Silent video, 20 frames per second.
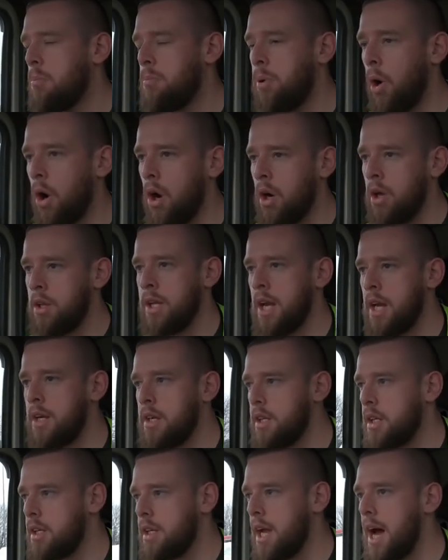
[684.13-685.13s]
But at the
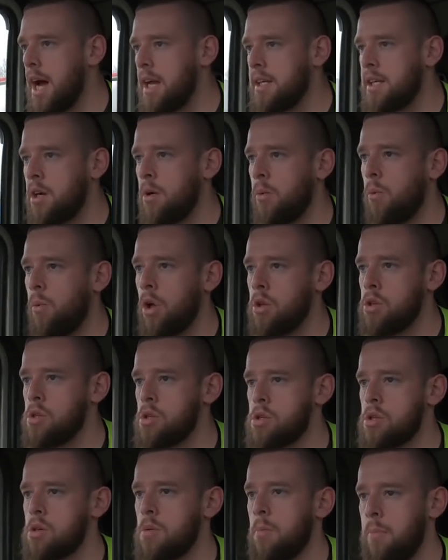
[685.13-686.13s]
end of the day, I didn't
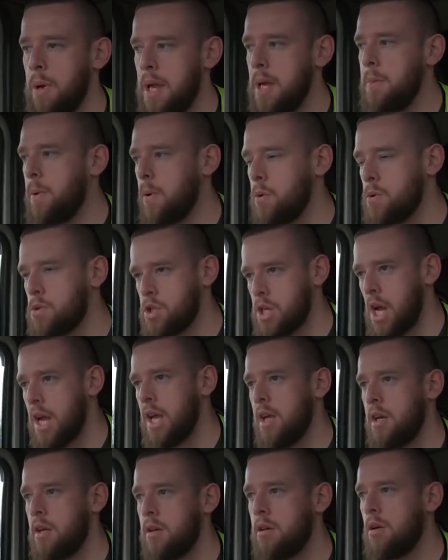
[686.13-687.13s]
want people
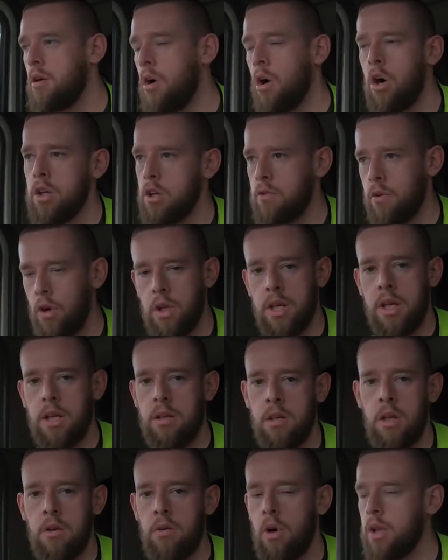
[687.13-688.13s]
saying, oh, you're only
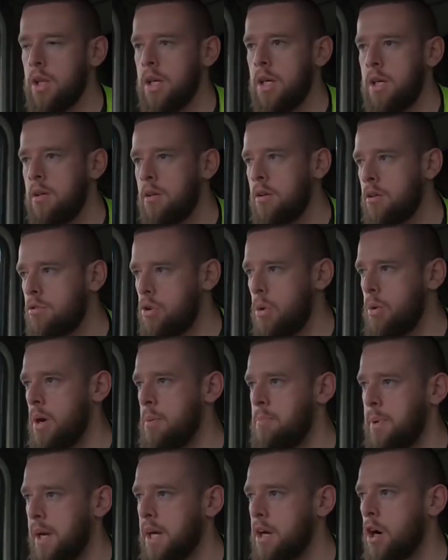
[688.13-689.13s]

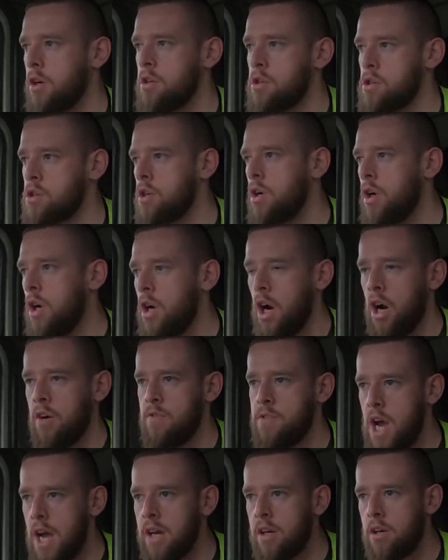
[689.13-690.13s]
growing because of
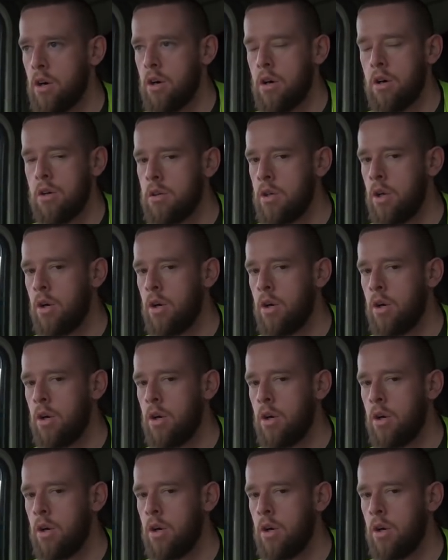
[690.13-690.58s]
JENKO.